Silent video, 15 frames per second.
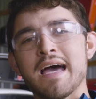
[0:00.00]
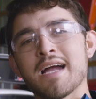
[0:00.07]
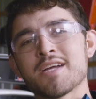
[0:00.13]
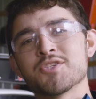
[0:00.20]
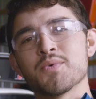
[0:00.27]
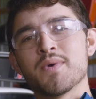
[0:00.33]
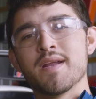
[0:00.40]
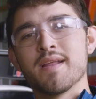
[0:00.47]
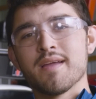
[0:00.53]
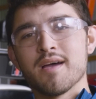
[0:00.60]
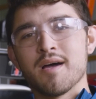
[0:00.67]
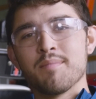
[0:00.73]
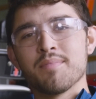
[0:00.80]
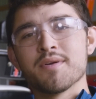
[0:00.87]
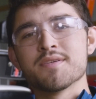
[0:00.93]
actuating
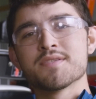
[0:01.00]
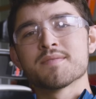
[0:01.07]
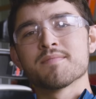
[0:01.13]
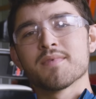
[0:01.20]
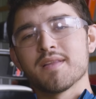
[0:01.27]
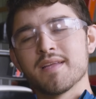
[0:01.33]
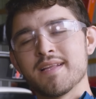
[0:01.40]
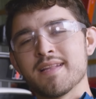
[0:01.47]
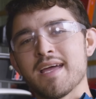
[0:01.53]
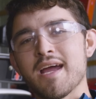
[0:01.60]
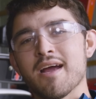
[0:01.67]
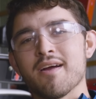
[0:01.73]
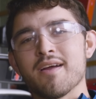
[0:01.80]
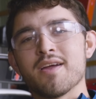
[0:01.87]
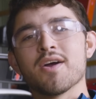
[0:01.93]
couplers, clean the
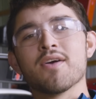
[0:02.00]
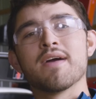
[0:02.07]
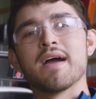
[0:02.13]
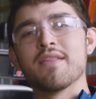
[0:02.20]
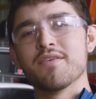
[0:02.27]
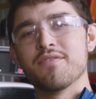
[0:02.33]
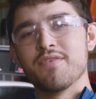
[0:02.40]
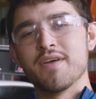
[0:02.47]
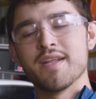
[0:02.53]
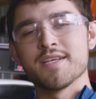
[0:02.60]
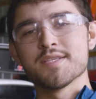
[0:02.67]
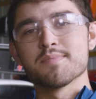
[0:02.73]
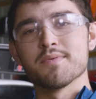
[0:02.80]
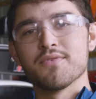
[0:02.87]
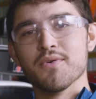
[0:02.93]
area around the
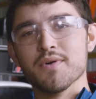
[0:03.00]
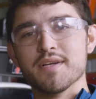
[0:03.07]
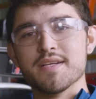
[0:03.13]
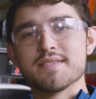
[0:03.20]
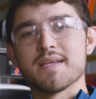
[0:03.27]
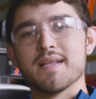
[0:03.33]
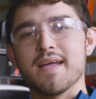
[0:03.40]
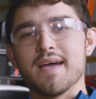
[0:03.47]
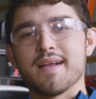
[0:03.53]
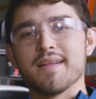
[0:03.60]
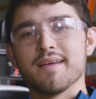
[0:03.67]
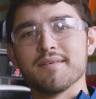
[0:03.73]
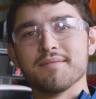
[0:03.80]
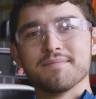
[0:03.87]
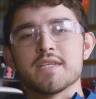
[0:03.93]
fittings before
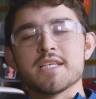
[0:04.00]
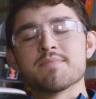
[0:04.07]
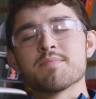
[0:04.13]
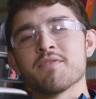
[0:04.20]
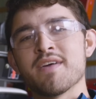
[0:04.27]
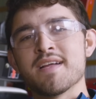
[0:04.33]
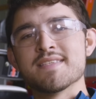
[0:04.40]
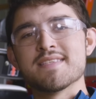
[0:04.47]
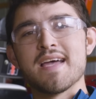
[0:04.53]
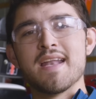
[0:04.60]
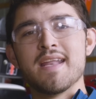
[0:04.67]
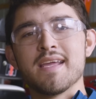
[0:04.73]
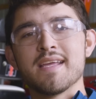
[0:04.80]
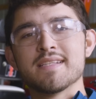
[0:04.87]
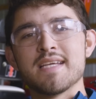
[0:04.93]
disconnecting. This prevents
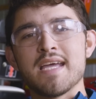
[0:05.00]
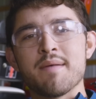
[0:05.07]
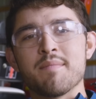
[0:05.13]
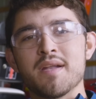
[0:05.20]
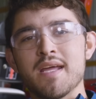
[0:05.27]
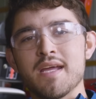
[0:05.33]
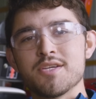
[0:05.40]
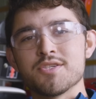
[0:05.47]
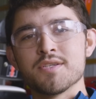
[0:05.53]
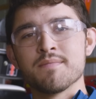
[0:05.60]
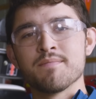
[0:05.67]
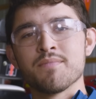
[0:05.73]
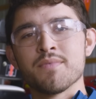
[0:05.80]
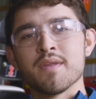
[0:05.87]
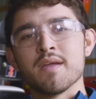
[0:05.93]
any
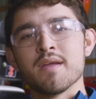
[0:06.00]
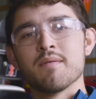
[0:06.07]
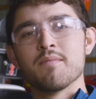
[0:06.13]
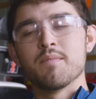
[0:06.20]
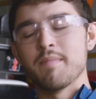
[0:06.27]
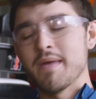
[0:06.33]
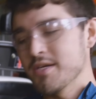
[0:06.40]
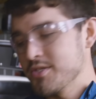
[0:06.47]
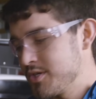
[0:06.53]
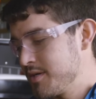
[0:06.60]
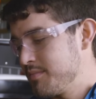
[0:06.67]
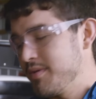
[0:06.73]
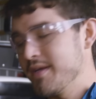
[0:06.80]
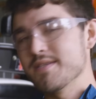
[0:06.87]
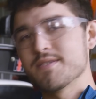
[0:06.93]
contamination. Make
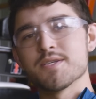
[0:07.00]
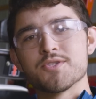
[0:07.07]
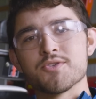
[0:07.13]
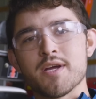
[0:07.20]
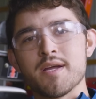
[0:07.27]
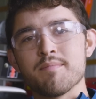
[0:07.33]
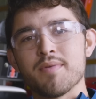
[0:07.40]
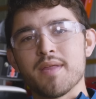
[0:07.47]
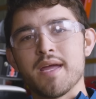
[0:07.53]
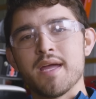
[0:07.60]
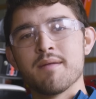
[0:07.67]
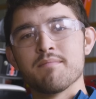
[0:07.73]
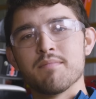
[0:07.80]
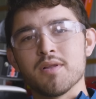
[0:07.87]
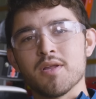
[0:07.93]
sure to place your drain
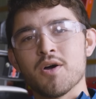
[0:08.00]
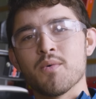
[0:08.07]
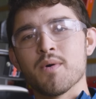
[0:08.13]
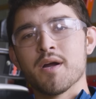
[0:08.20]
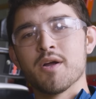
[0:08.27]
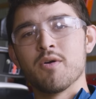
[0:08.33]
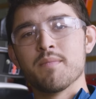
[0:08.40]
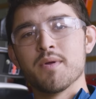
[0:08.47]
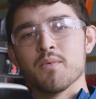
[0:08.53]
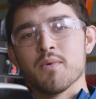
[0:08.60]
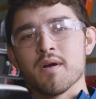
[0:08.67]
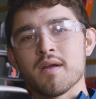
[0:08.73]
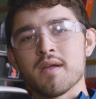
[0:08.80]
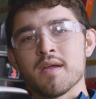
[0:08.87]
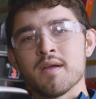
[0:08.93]
plan below where you'll be
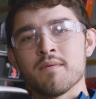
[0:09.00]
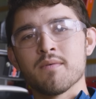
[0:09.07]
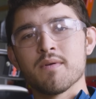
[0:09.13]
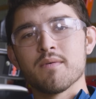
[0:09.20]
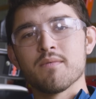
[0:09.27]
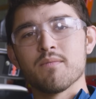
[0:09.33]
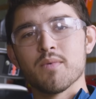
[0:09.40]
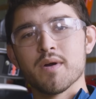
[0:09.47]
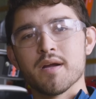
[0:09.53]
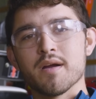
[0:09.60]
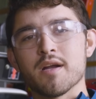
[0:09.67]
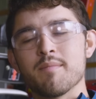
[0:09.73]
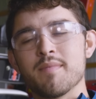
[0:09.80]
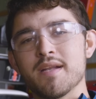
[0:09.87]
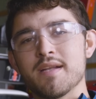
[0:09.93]
working, where
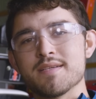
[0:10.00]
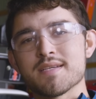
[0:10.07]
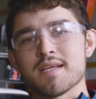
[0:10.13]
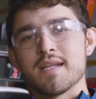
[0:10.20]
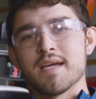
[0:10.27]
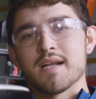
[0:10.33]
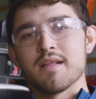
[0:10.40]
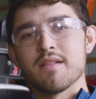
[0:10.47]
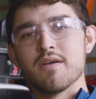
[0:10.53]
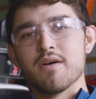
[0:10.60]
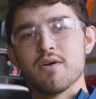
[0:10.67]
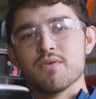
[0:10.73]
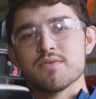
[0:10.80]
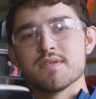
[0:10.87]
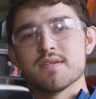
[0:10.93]
you're gonna be disconnecting the
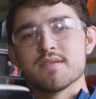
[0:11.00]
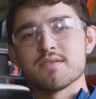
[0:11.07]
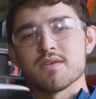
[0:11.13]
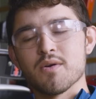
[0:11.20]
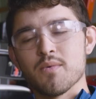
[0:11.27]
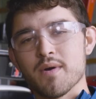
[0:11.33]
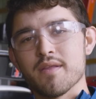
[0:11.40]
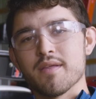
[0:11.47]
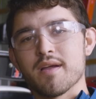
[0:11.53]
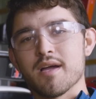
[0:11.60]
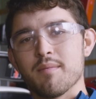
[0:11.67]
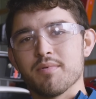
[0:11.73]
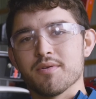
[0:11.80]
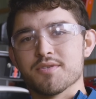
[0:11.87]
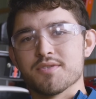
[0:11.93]
hoses or where the
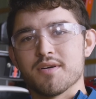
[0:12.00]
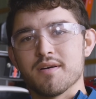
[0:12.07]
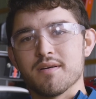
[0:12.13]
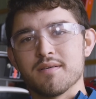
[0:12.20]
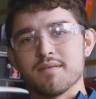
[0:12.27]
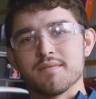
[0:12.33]
couplers are.